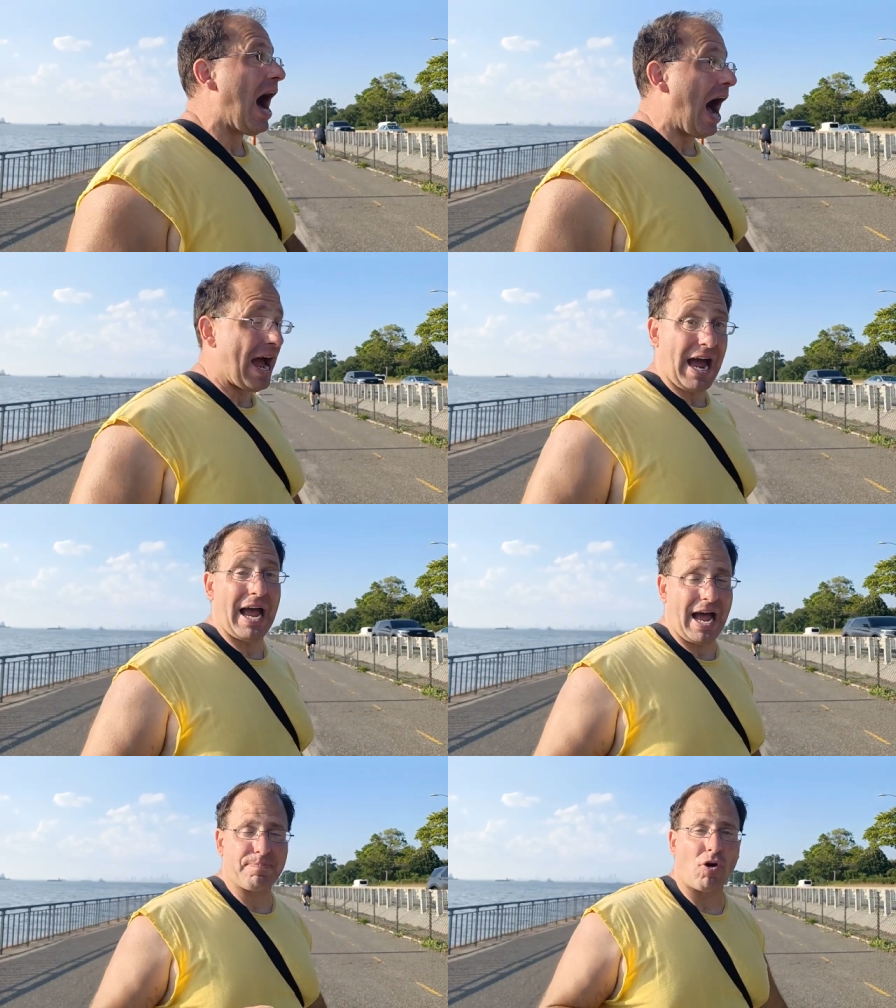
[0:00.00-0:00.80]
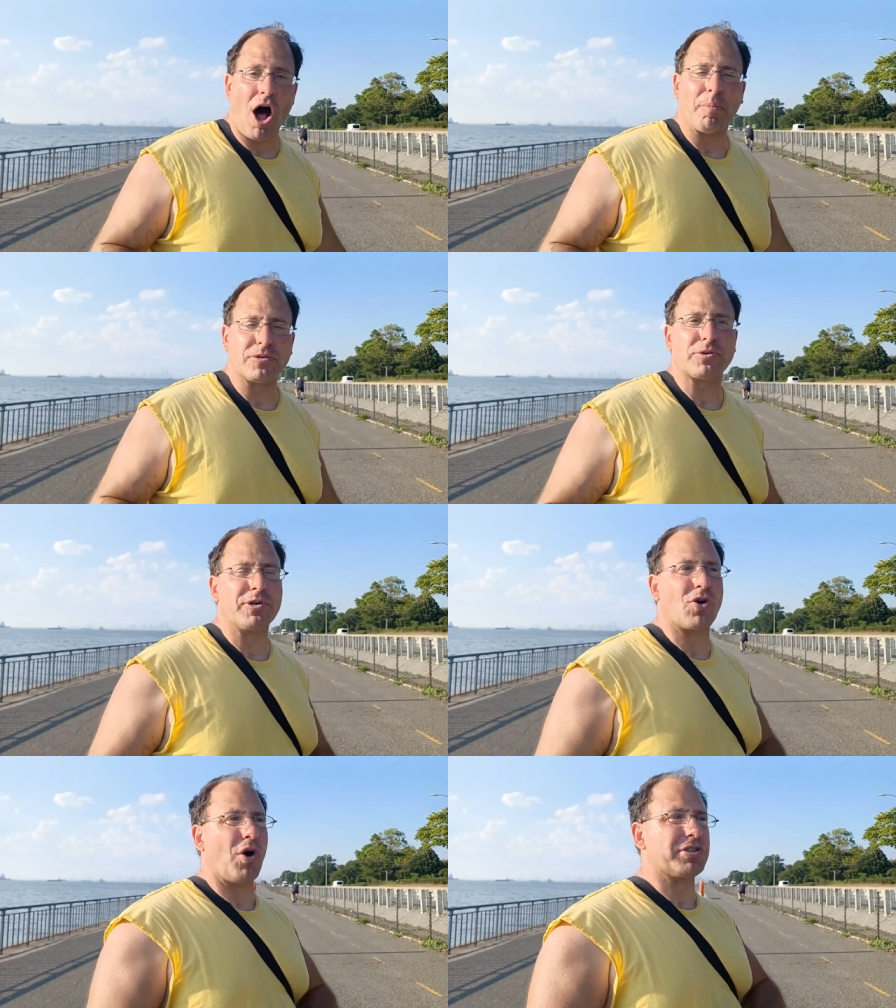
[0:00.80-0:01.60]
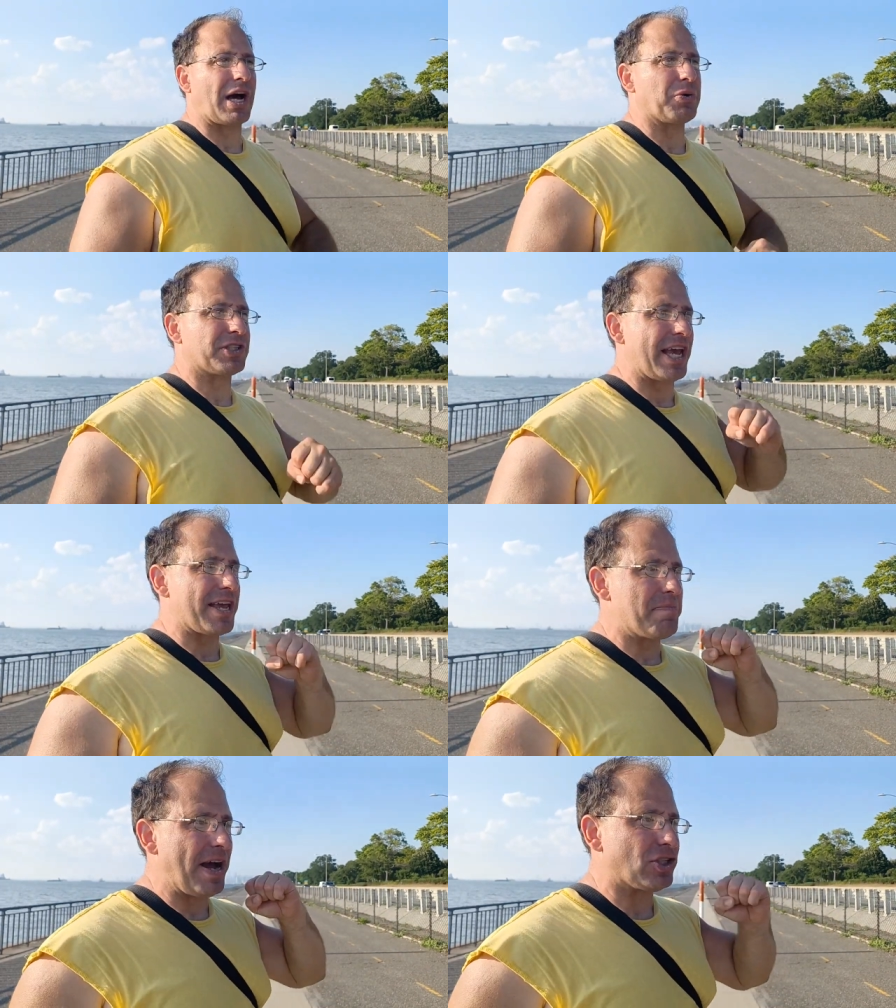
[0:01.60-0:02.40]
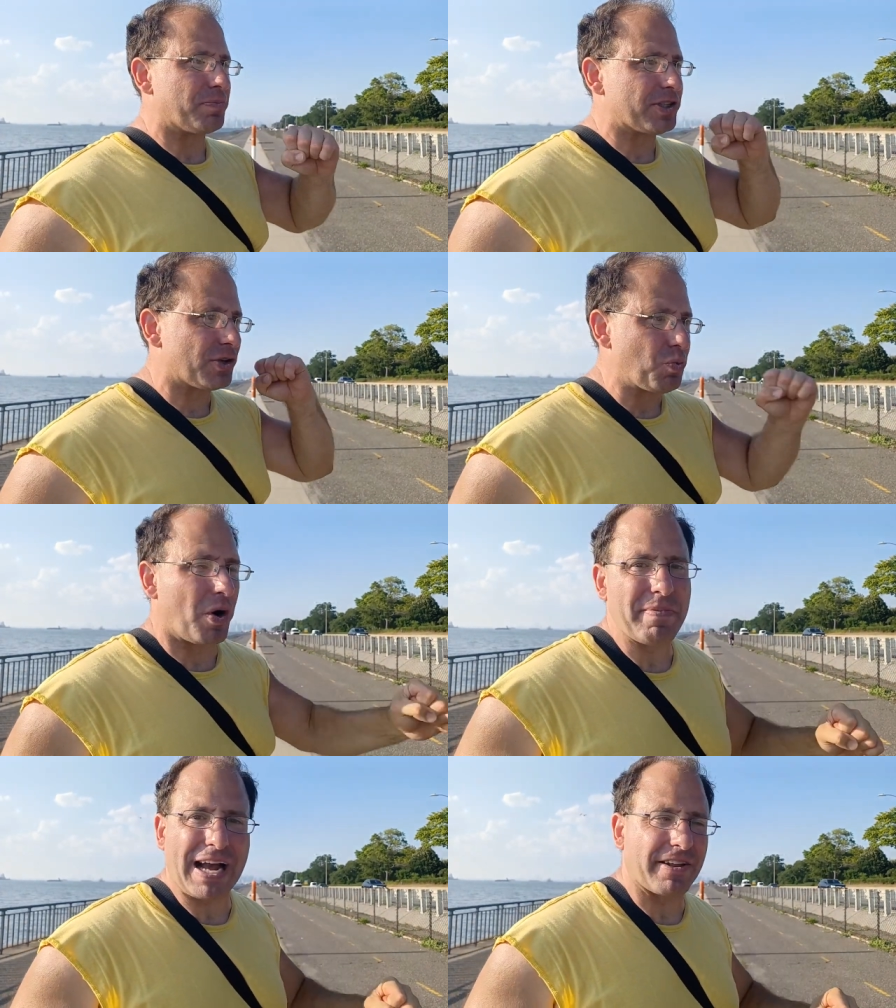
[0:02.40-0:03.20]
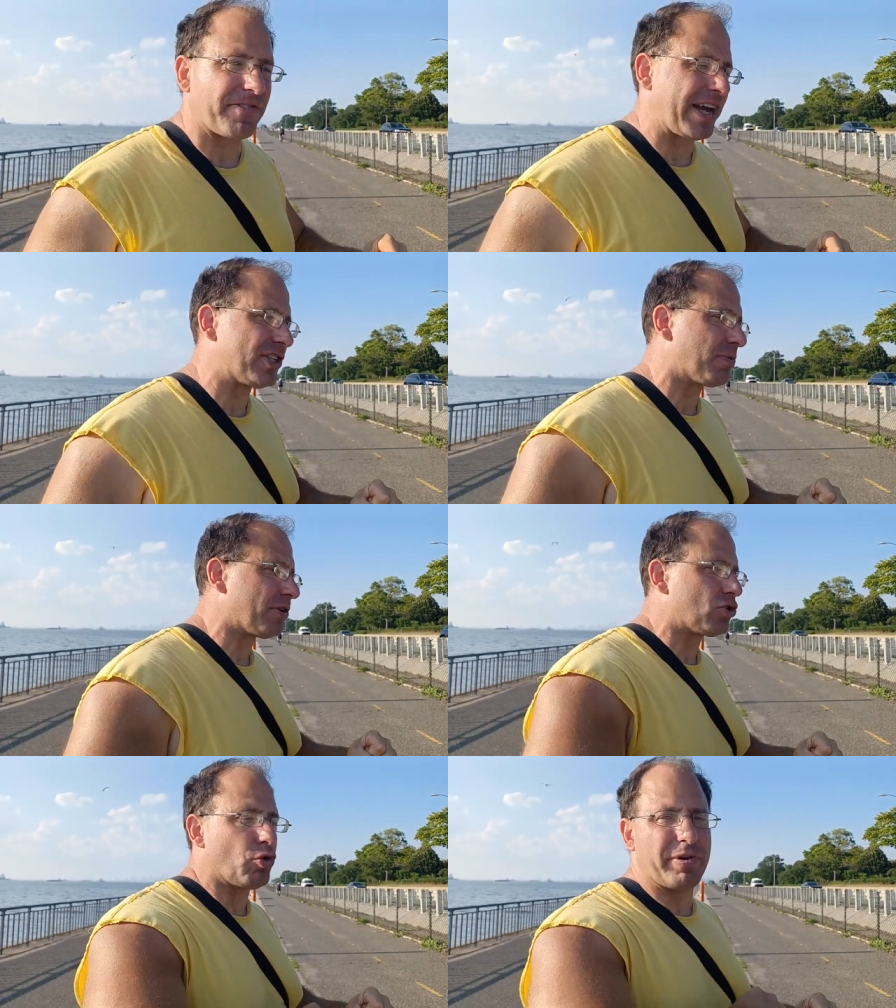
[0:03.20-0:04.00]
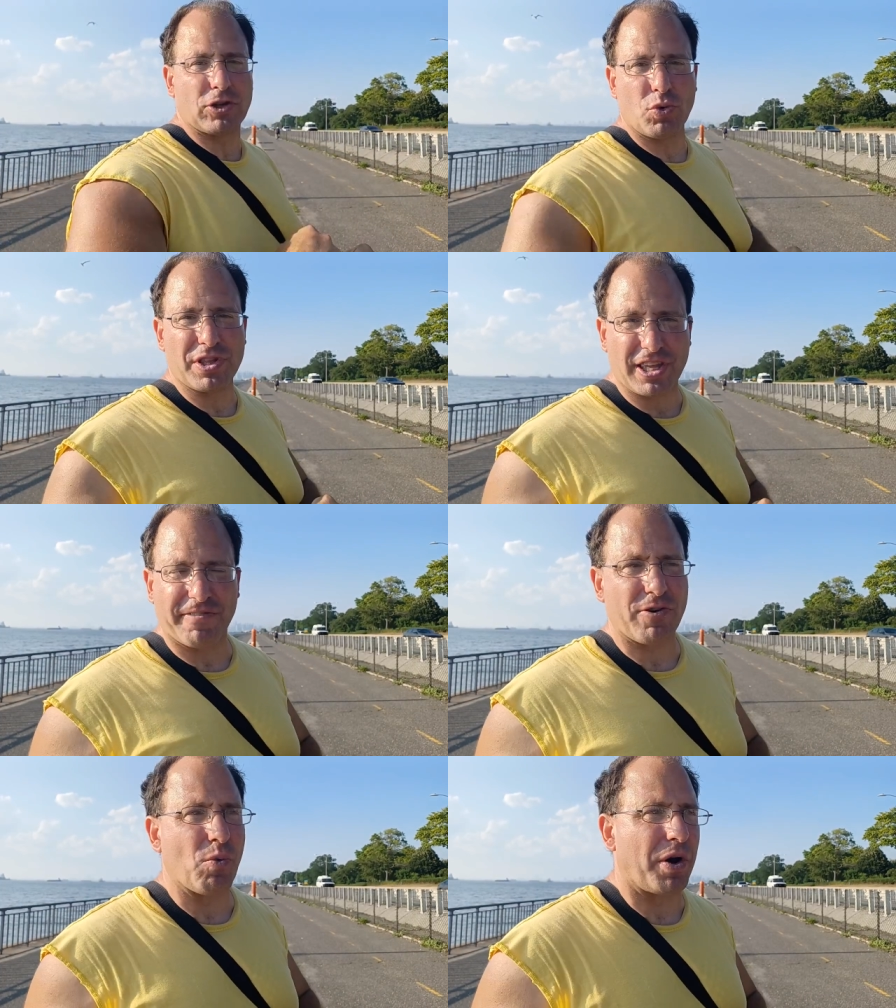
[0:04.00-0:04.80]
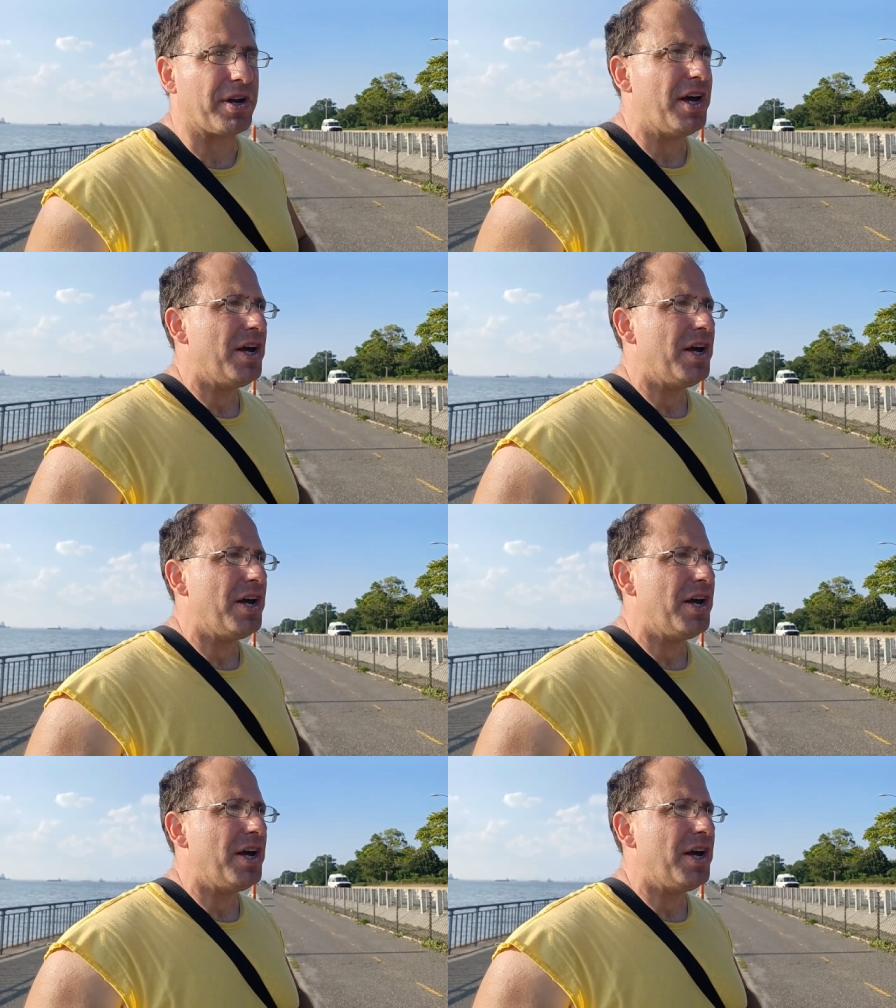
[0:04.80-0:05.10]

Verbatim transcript: I had problems because I was taking measurements in one magnification but zooming to a different one